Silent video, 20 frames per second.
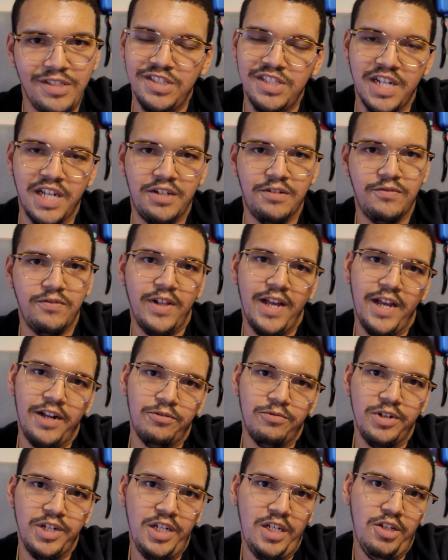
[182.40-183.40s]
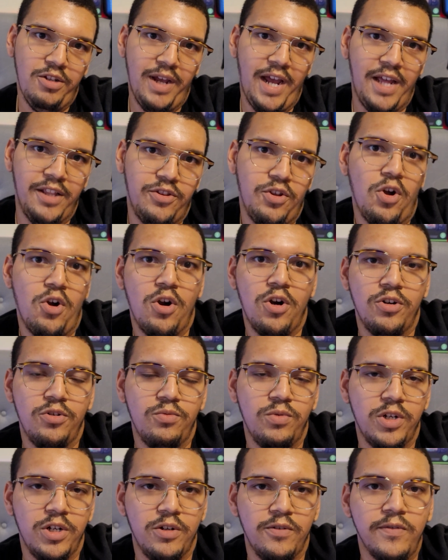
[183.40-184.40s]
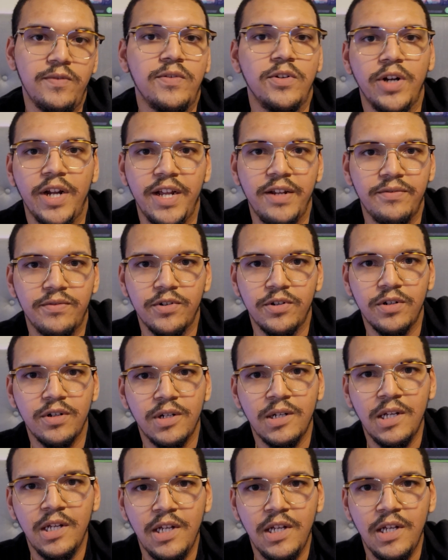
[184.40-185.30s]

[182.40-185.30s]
C at a flat rate, you had the hardware forever,